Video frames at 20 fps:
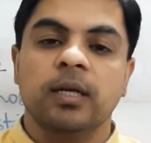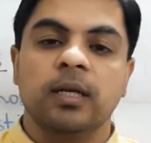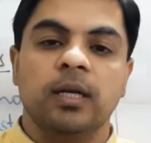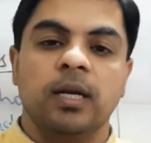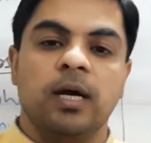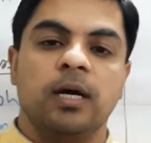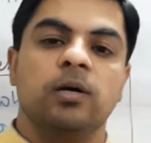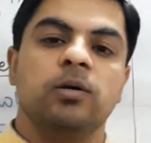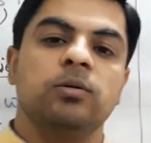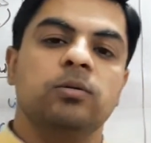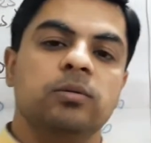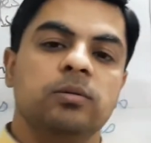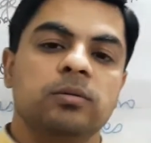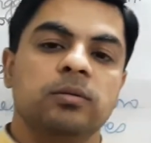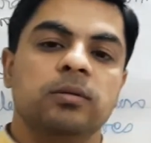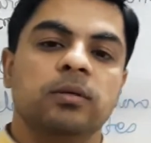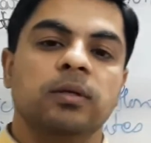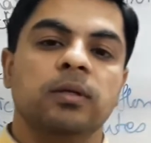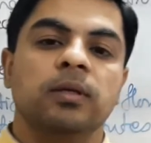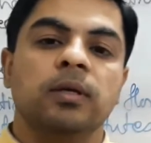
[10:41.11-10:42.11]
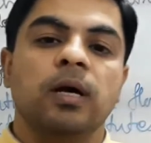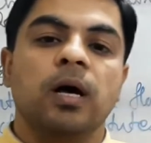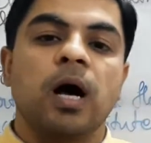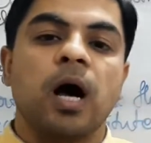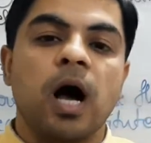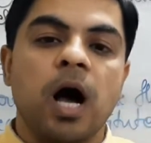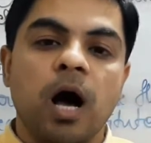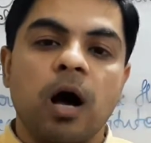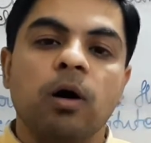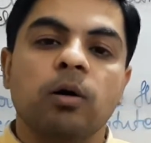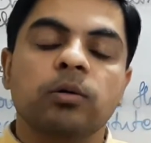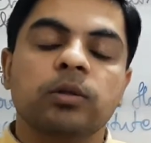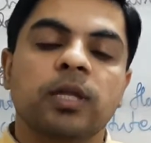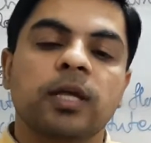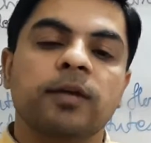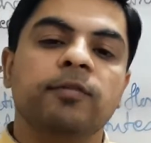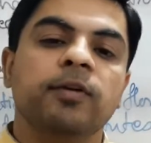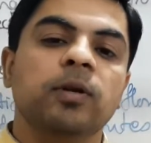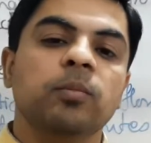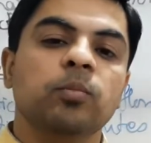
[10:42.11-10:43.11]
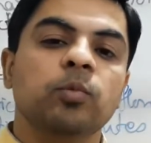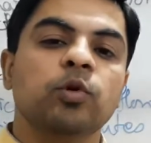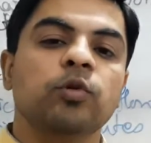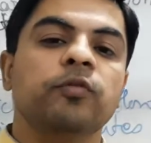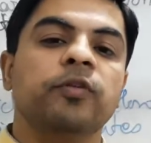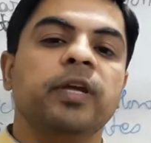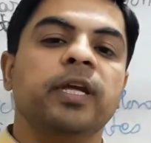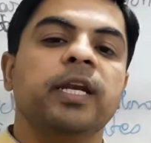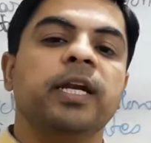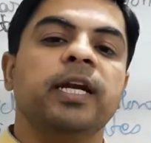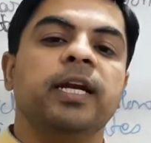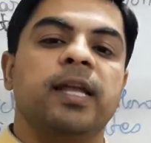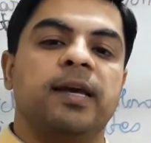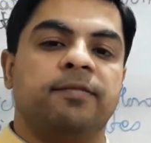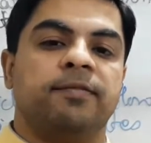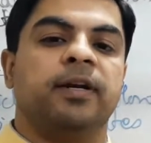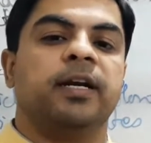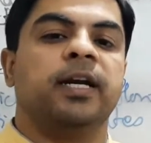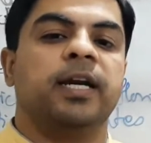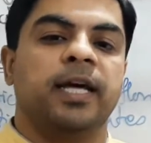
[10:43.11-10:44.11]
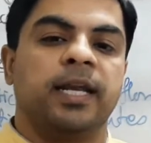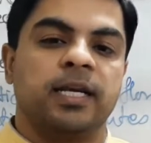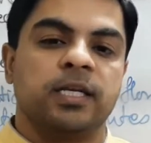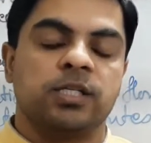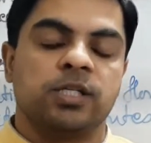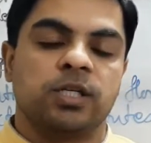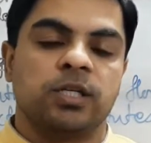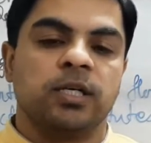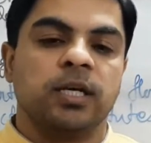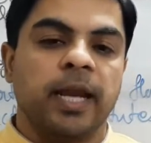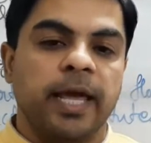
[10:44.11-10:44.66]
Now how they will move in a definite direction.